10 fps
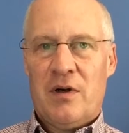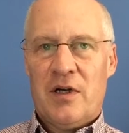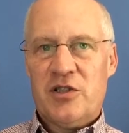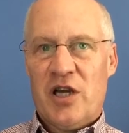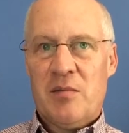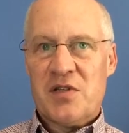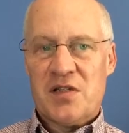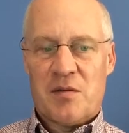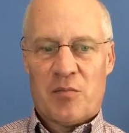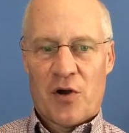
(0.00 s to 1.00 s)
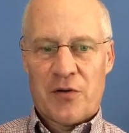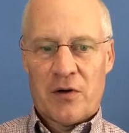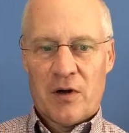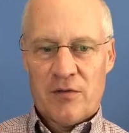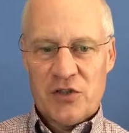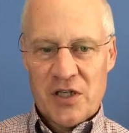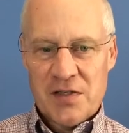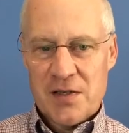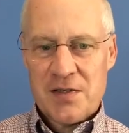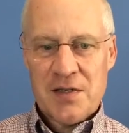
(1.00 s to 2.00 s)
And James is the brother of
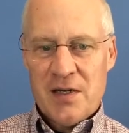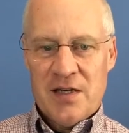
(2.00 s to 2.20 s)
Jesus.